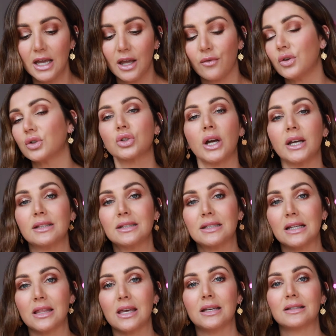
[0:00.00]
If you try and
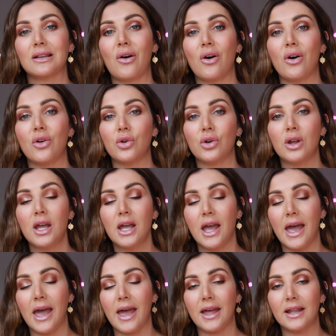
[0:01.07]
stick these on
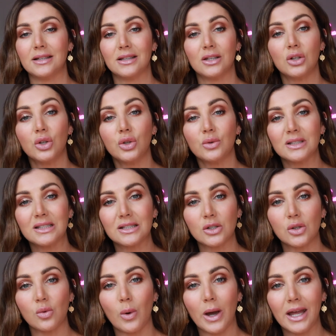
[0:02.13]
and the glue is
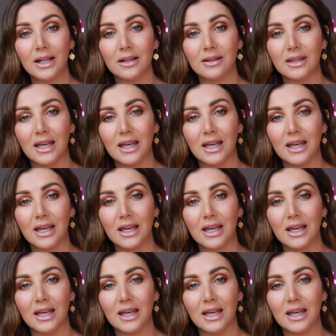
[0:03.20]
still wet,